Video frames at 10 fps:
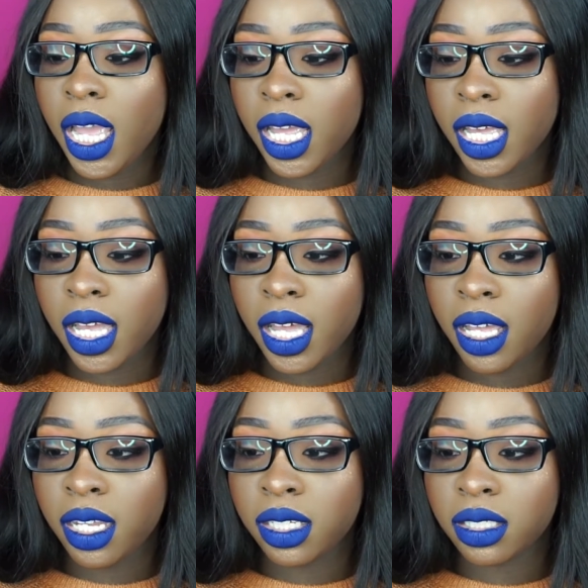
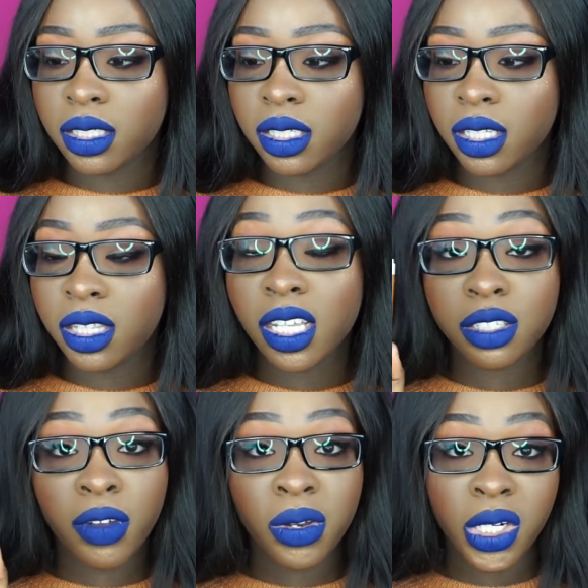and
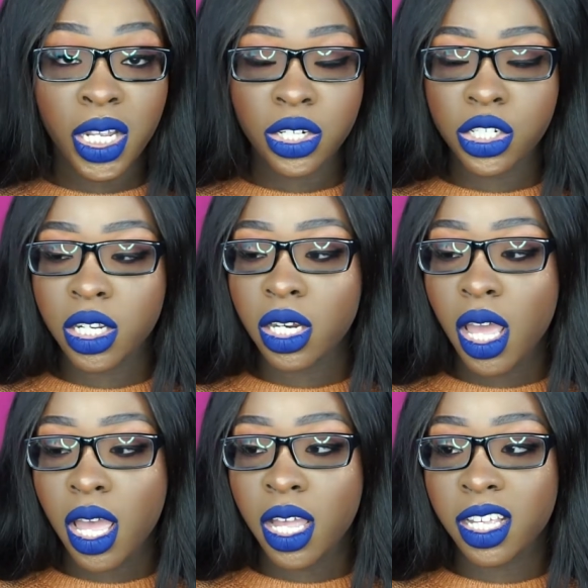this foundation
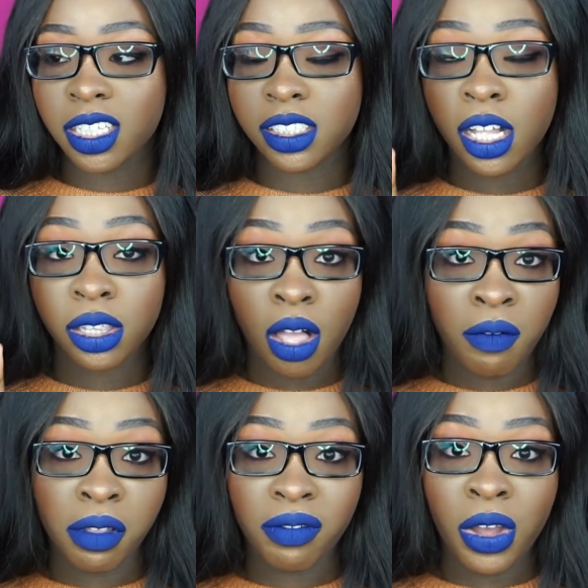is a
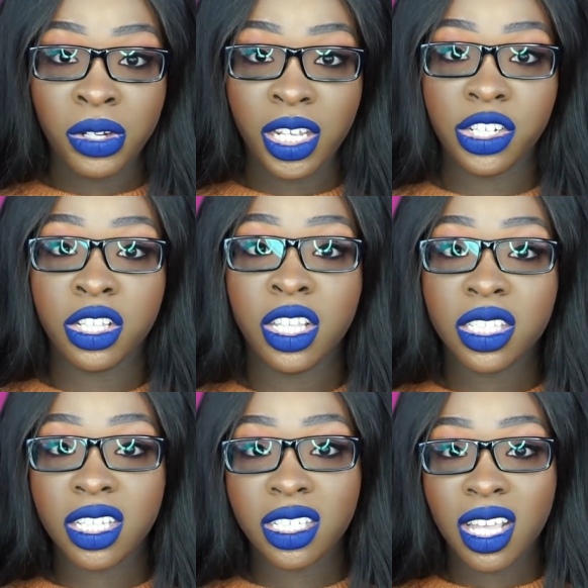lovely foundation.
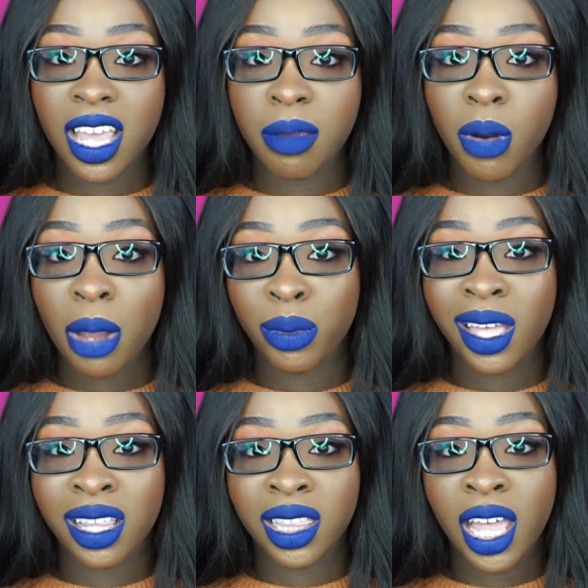This is
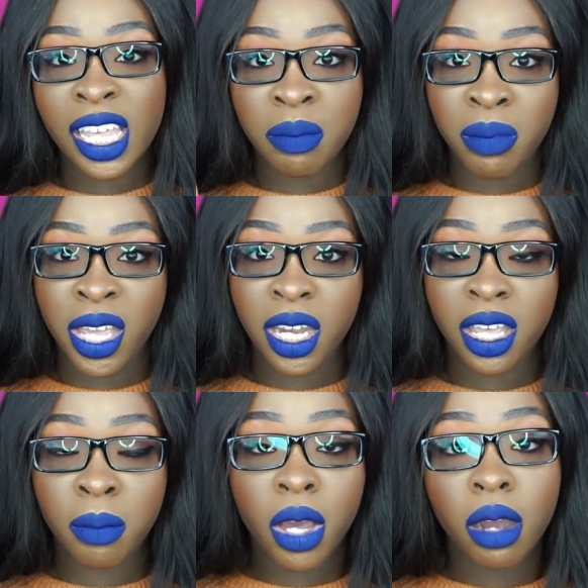probably a light
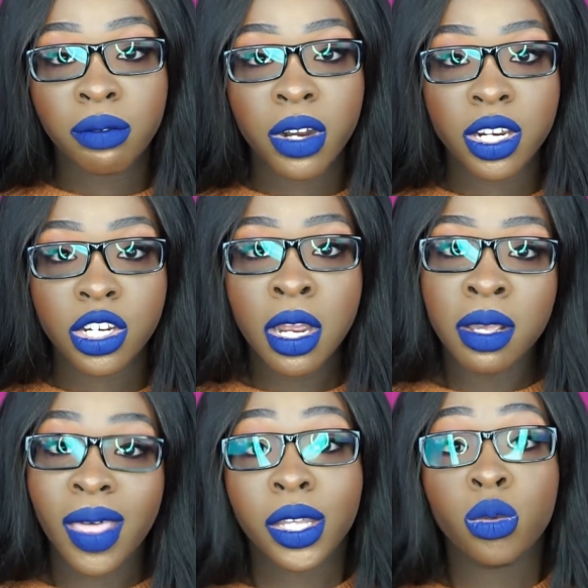medium coverage
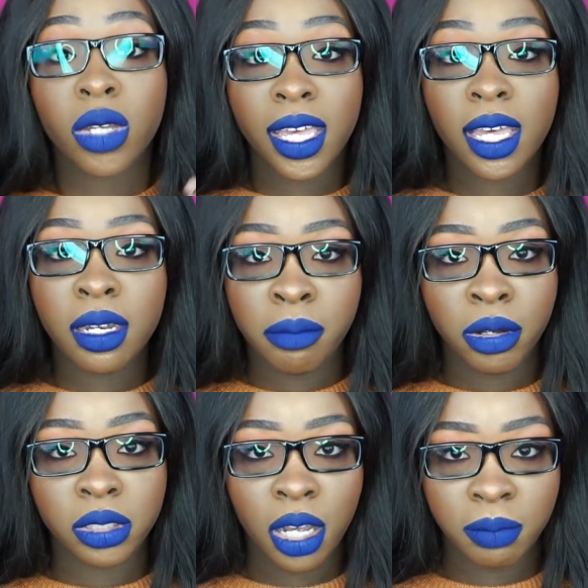that you can
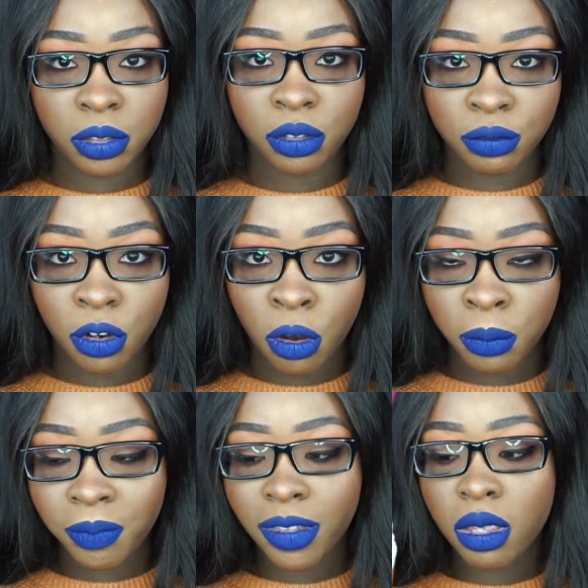build up to
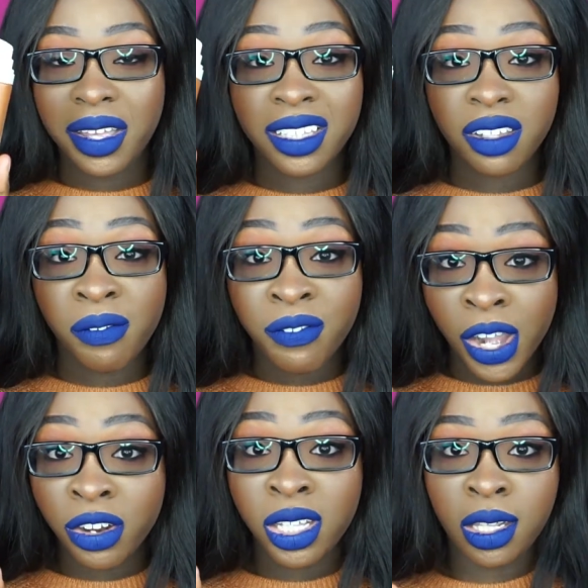full. It's a
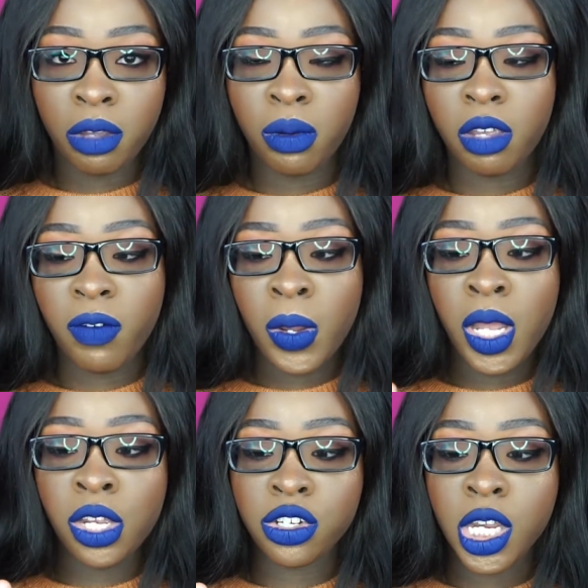very liquidy
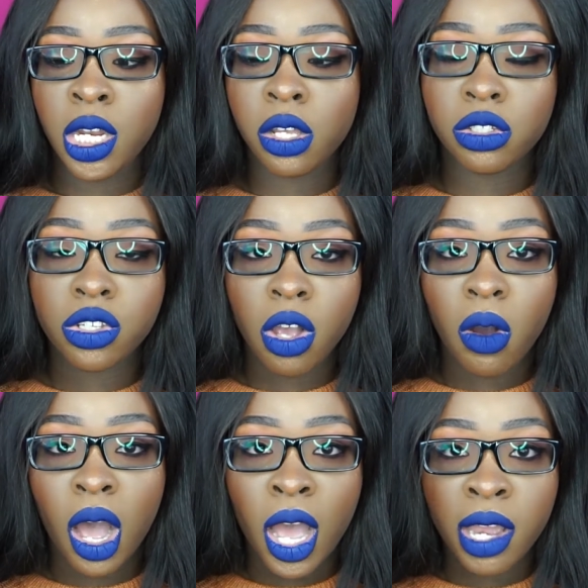foundation,
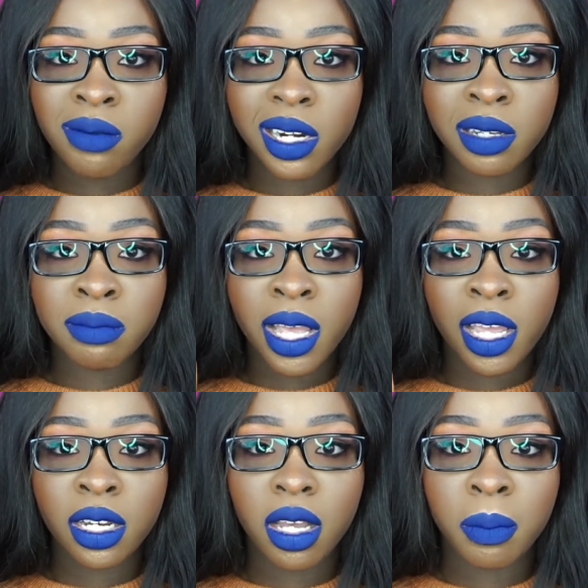so I
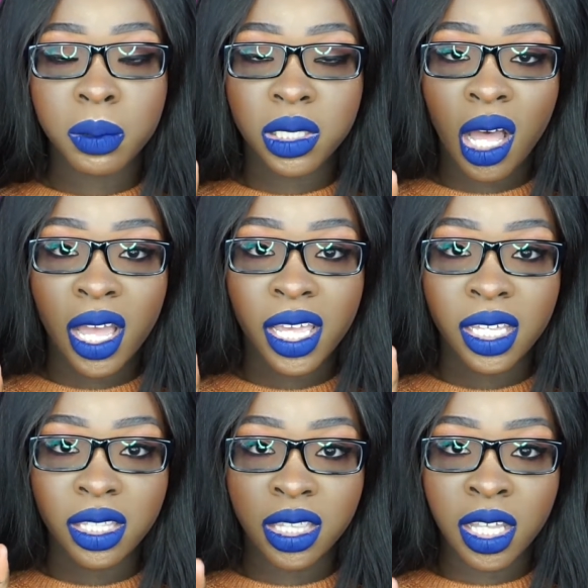recommend
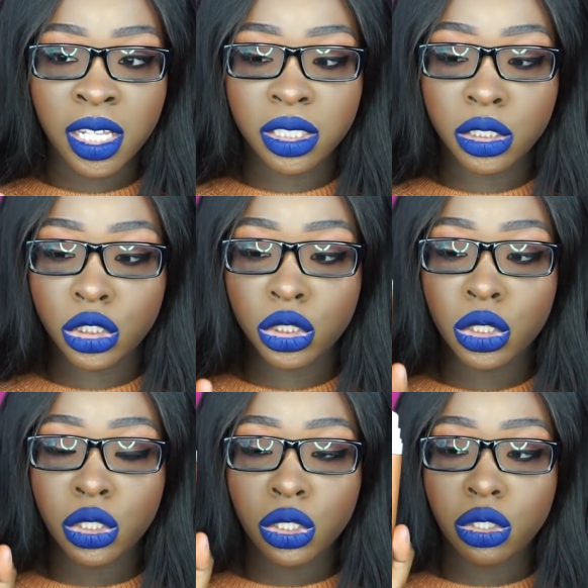applying this
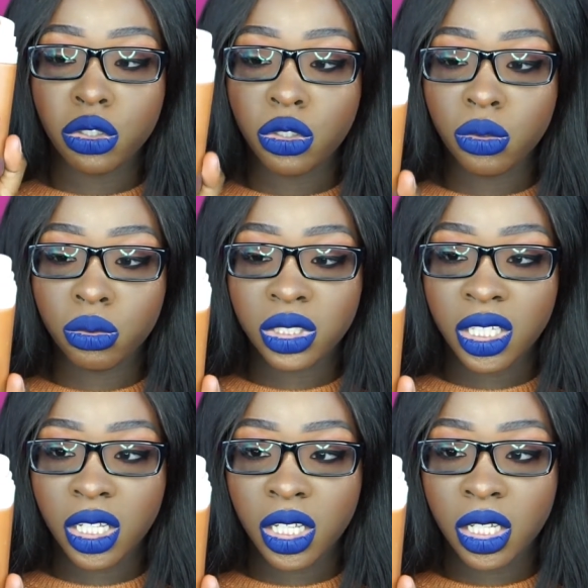
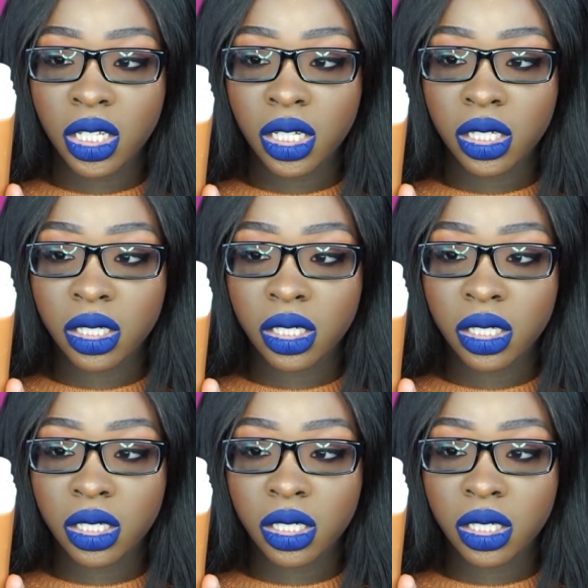using